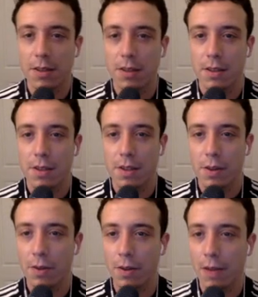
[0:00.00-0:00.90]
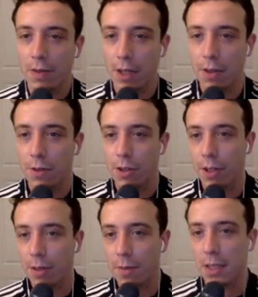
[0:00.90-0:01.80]
So I haven't gone over
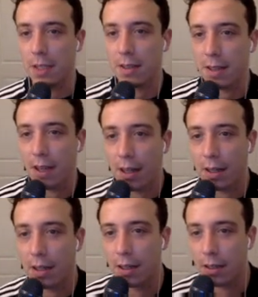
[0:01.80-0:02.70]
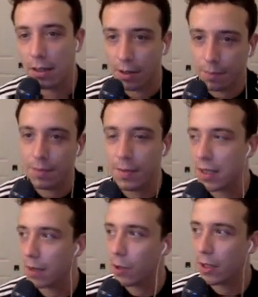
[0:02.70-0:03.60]
triggered abilities yet. They're
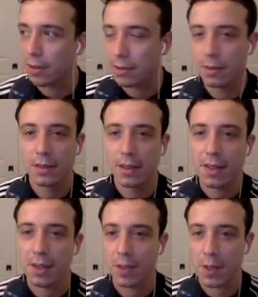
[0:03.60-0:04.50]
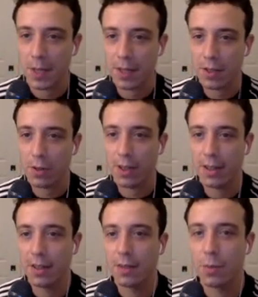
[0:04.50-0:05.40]
somewhat self-explanatory,
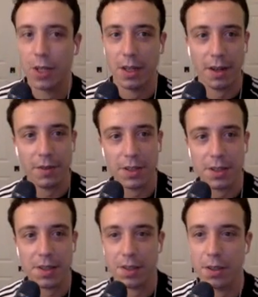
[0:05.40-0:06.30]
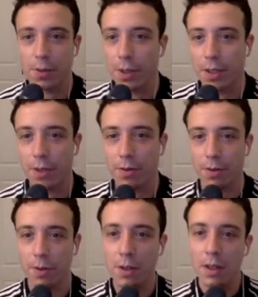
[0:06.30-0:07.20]
but I figure this is a good one to go
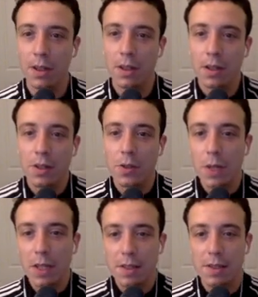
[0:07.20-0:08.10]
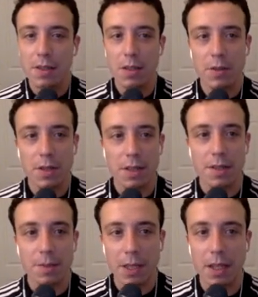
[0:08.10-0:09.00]
through. So while this unit is
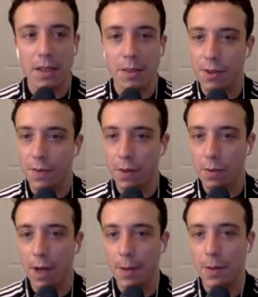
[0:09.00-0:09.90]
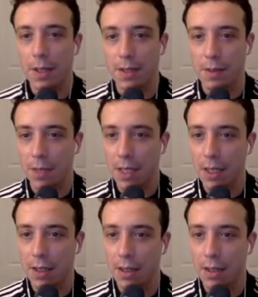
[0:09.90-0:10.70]
in play, Elusive Goat Rabbit, while it's in play,